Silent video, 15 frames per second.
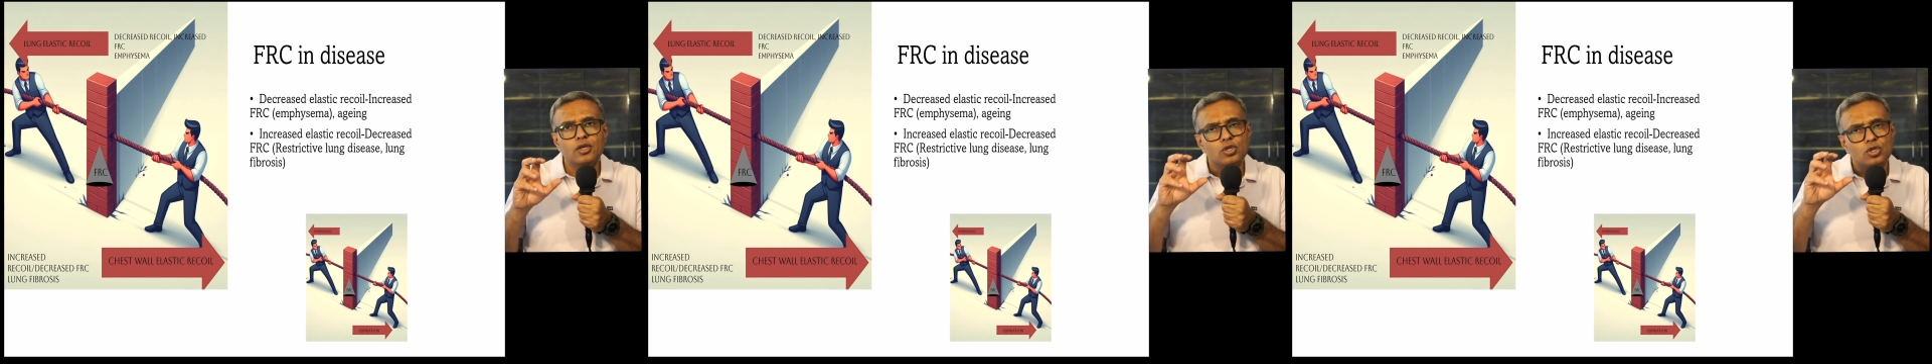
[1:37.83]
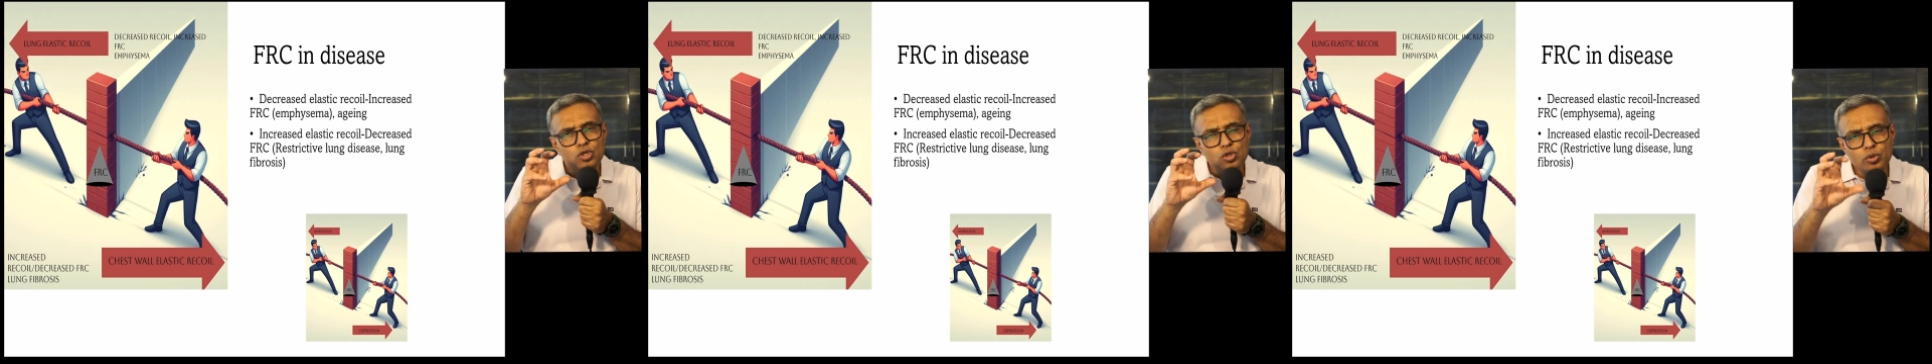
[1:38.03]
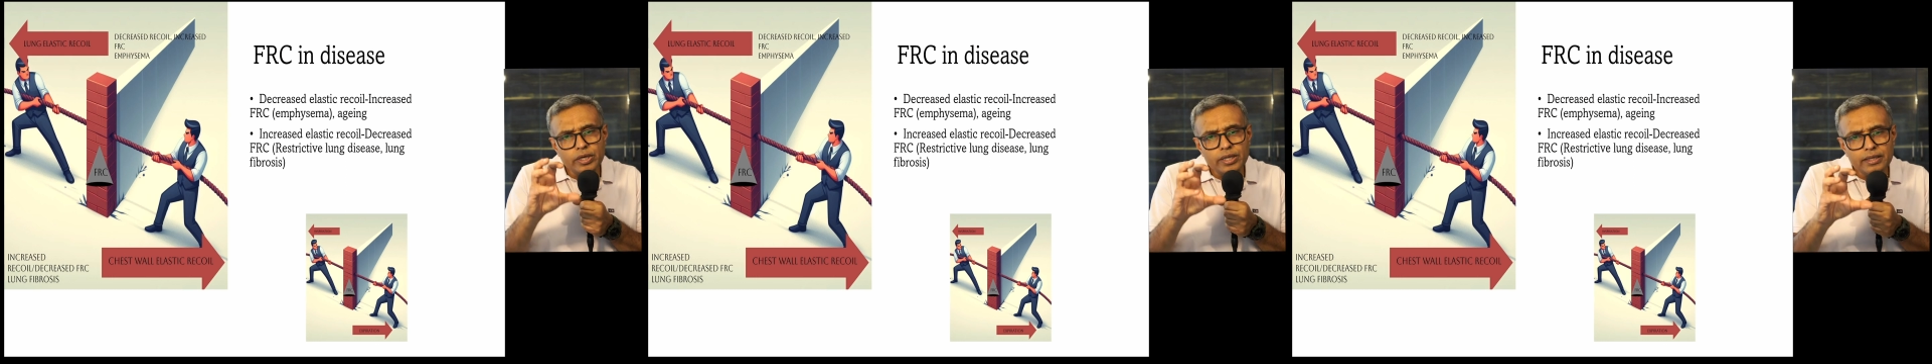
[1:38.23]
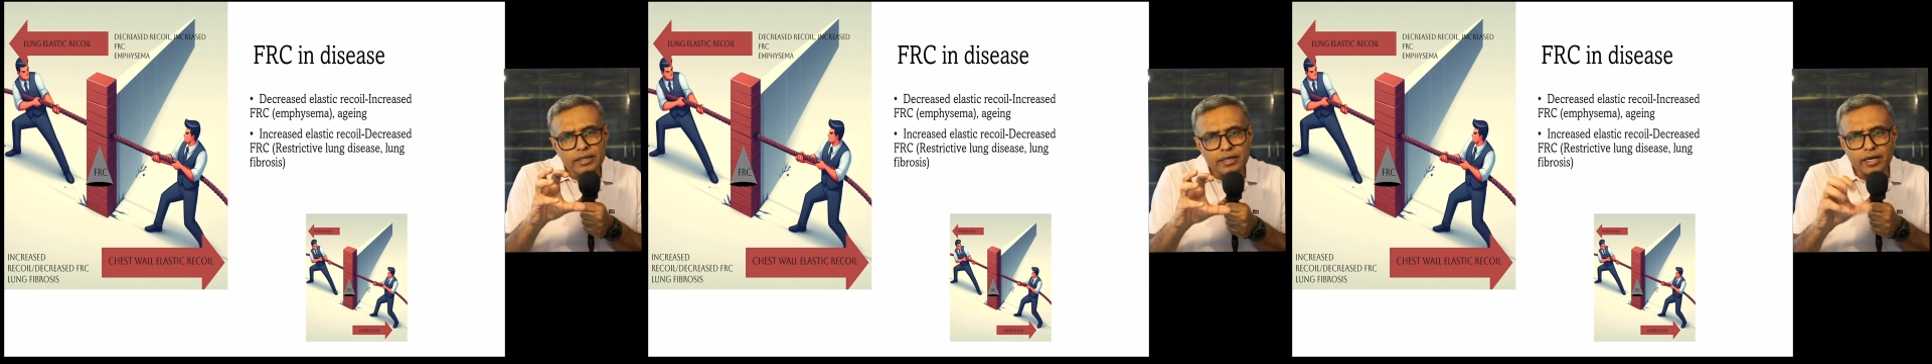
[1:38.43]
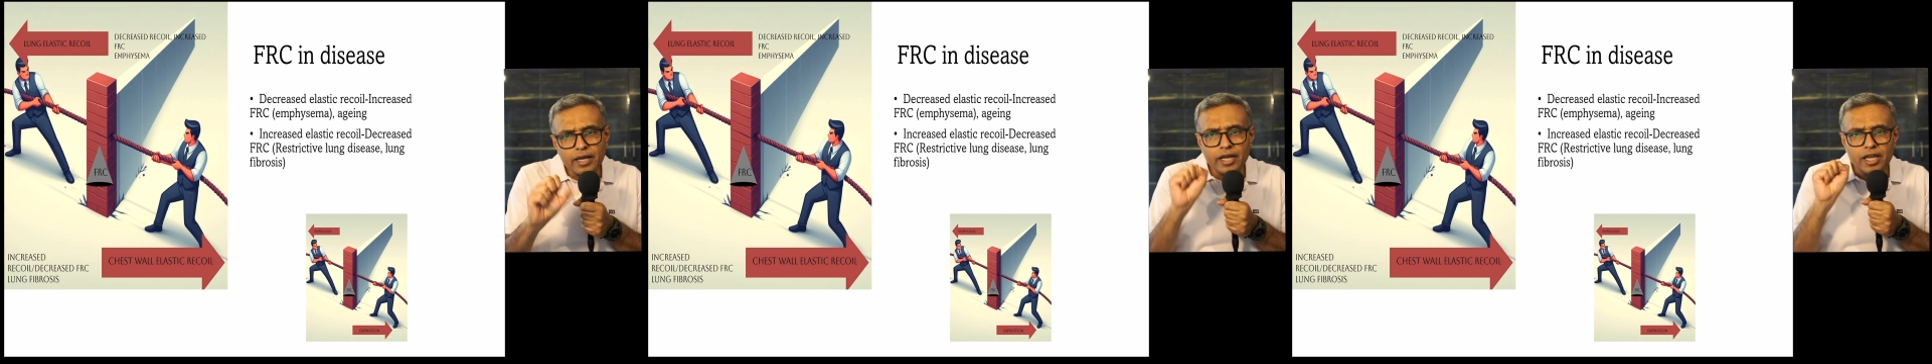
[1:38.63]
During the
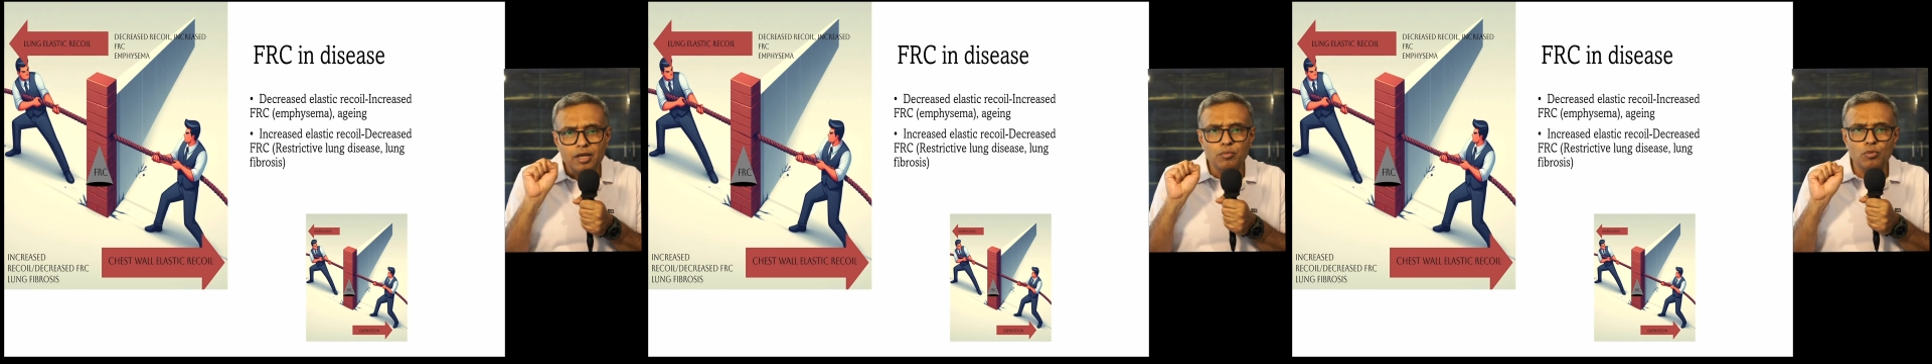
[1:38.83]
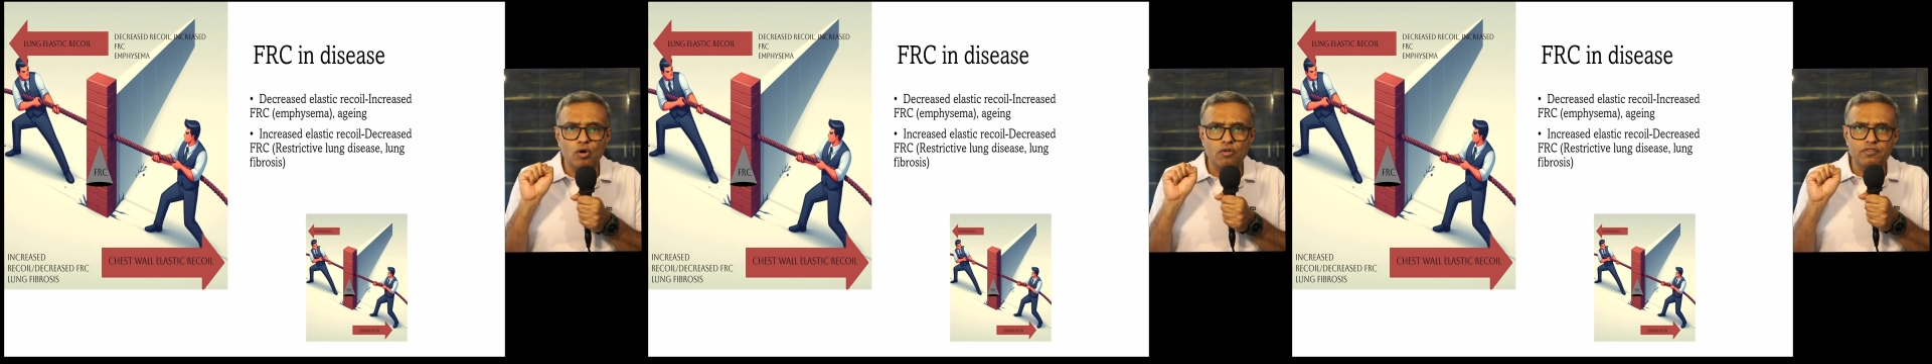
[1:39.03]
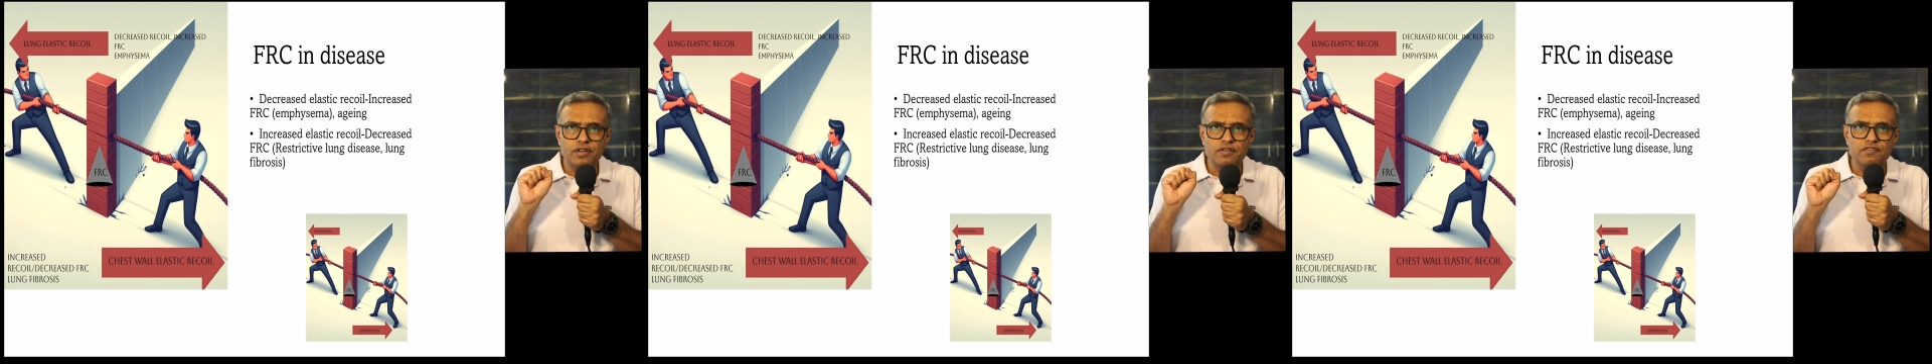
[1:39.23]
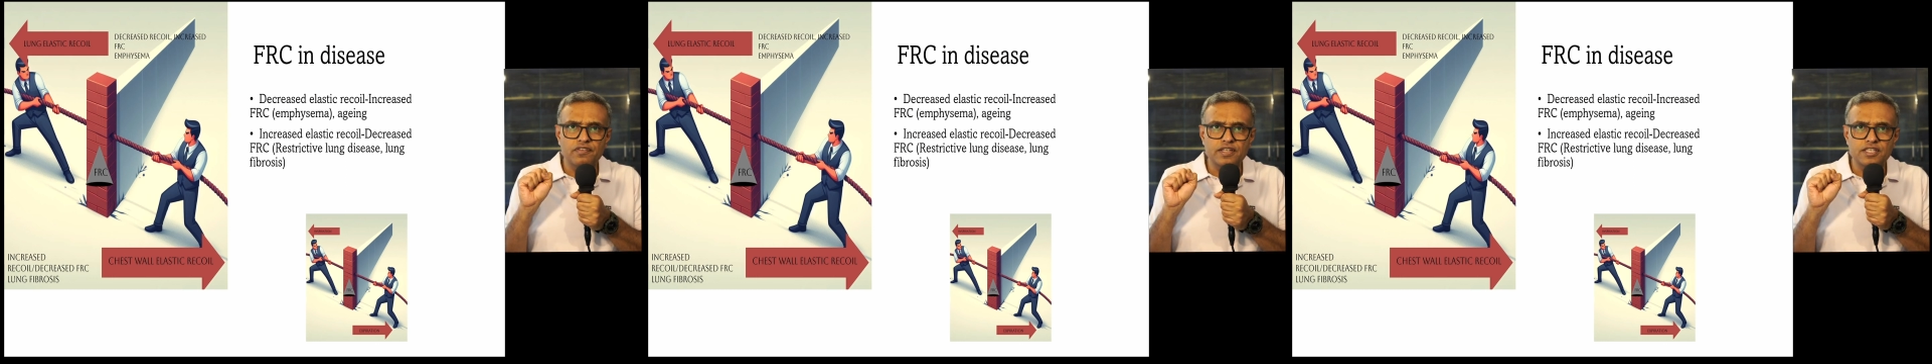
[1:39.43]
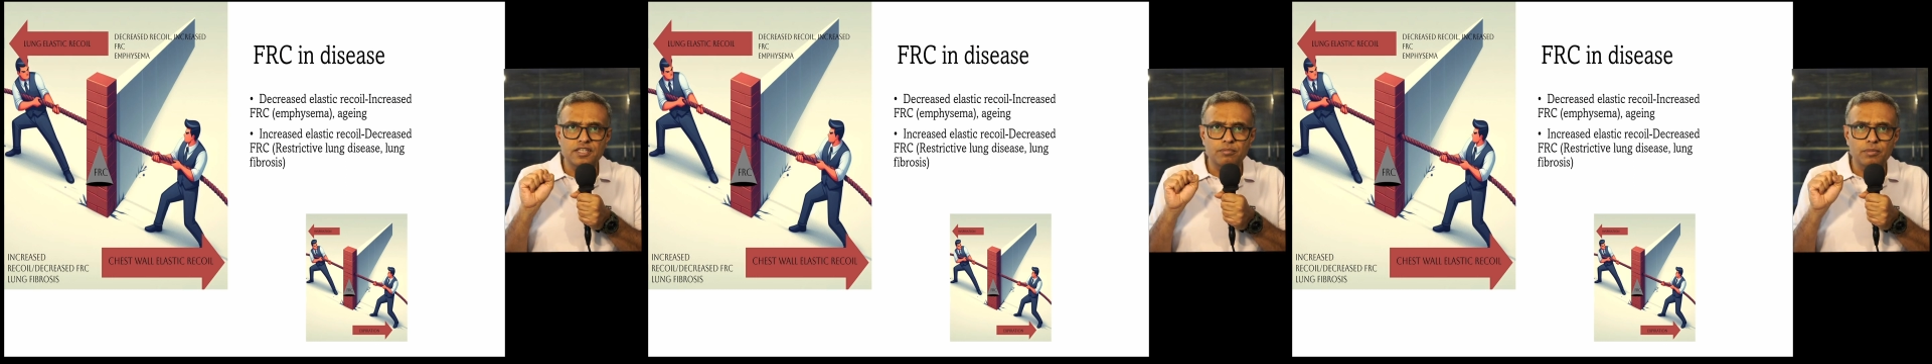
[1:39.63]
time of
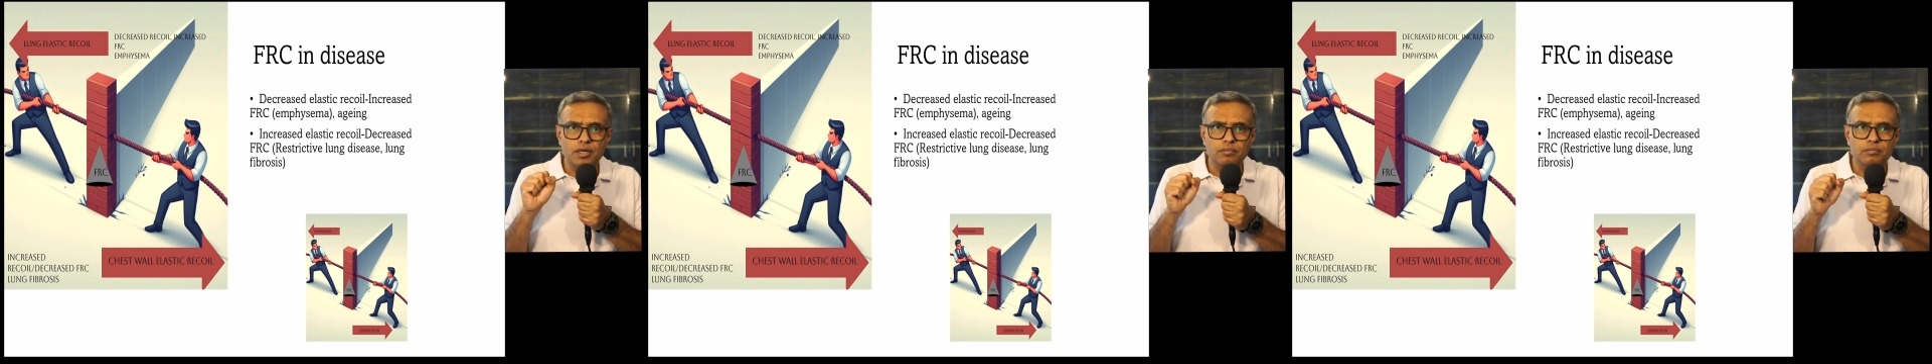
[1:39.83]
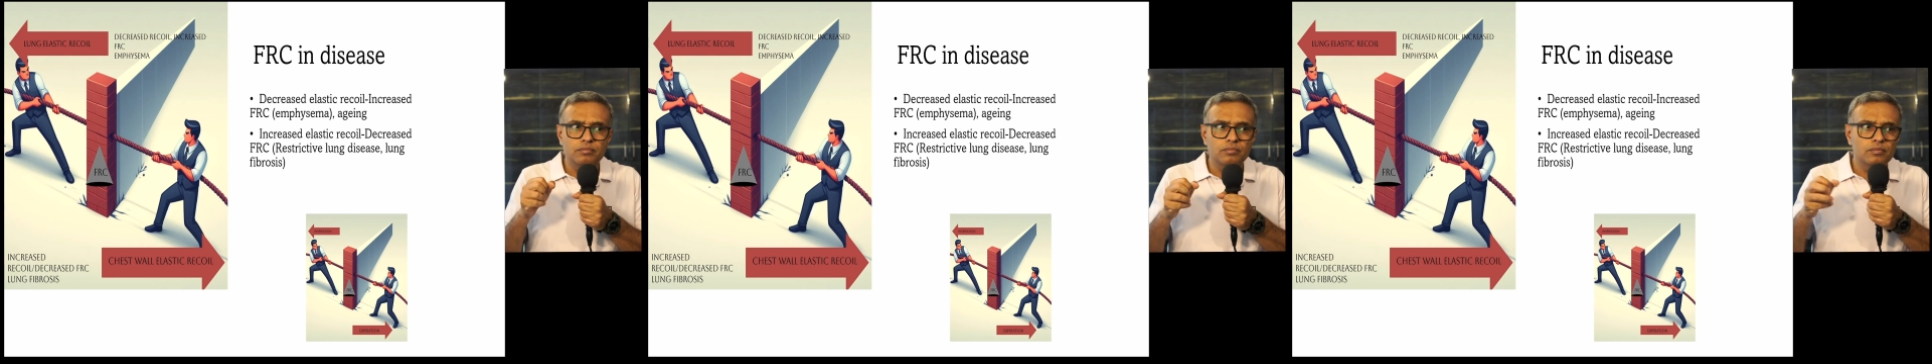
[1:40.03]
emphysema,